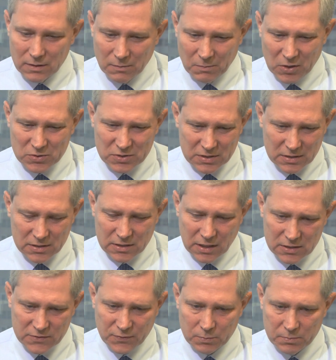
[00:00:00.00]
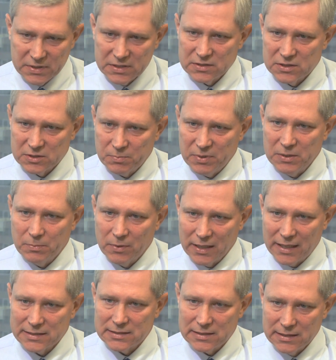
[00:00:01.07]
The most successful business people
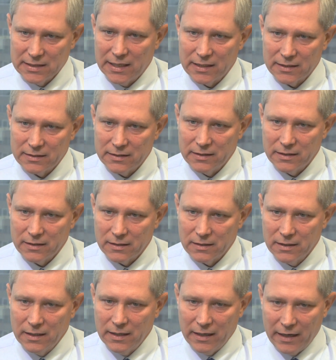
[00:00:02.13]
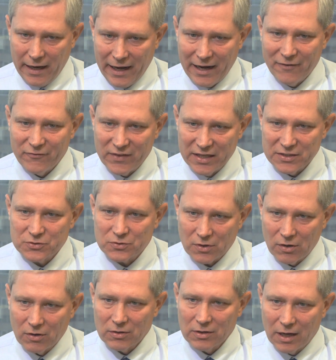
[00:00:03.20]
I see out there have that
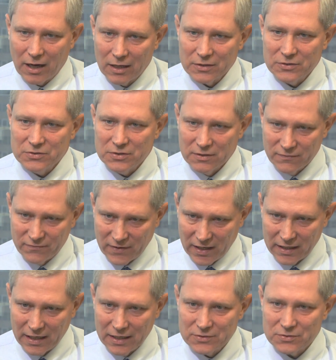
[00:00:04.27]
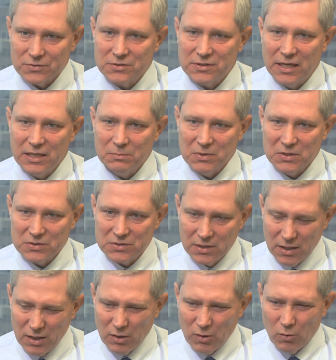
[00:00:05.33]
strong knowledge of the financial statements,
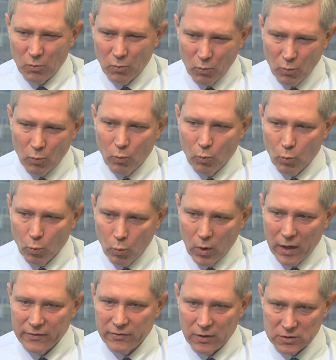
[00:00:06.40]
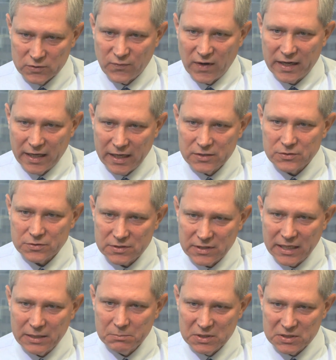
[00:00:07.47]
what those financial
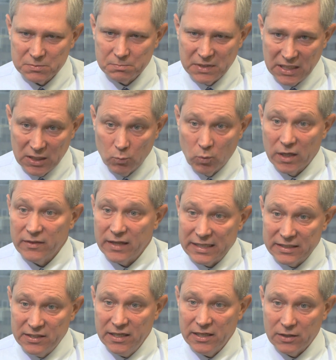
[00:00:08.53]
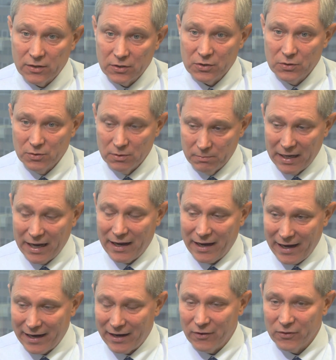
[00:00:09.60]
statements mean, what they tell you about
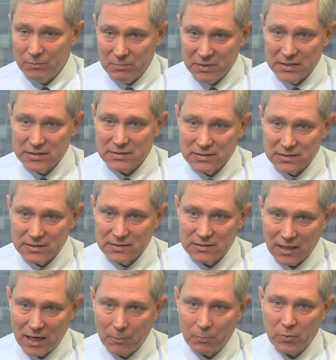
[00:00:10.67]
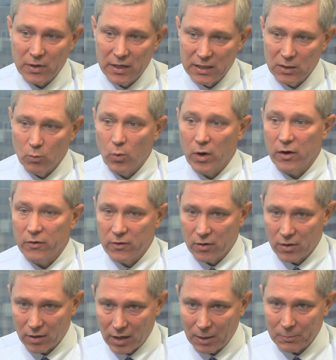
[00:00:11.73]
how the business is operating, where there
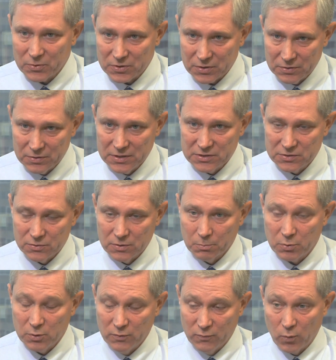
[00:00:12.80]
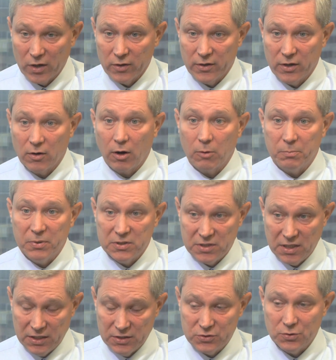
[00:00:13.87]
are opportunities to improve, where there are
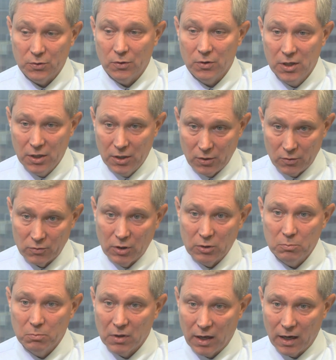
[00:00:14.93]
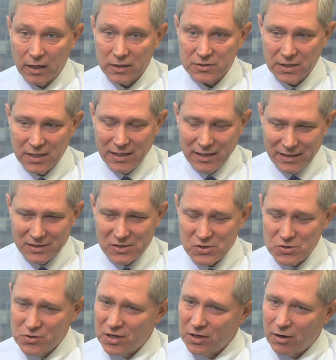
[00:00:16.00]
potential roadblocks.
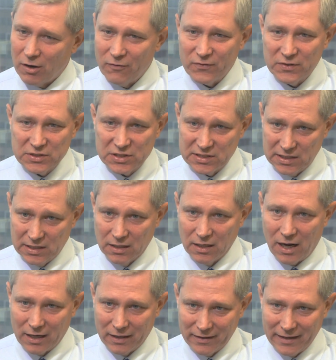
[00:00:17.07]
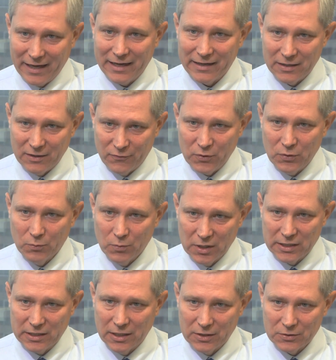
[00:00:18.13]
You can often see a lot of that if you
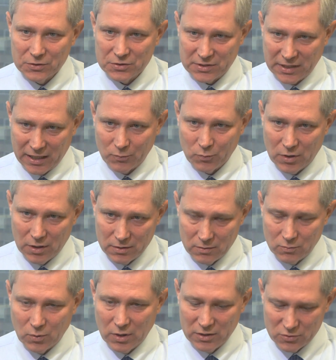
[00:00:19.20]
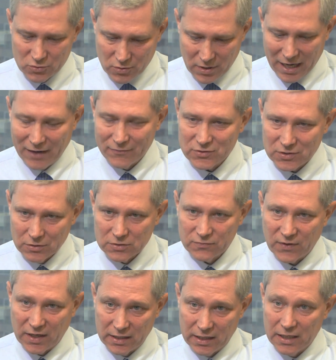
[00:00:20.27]
really understand what drives those
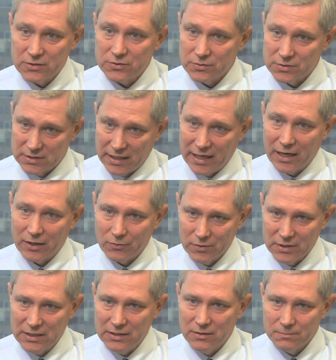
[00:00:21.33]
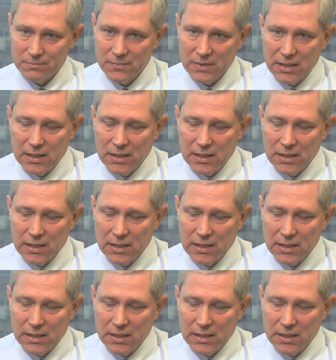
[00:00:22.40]
financials and how to read them.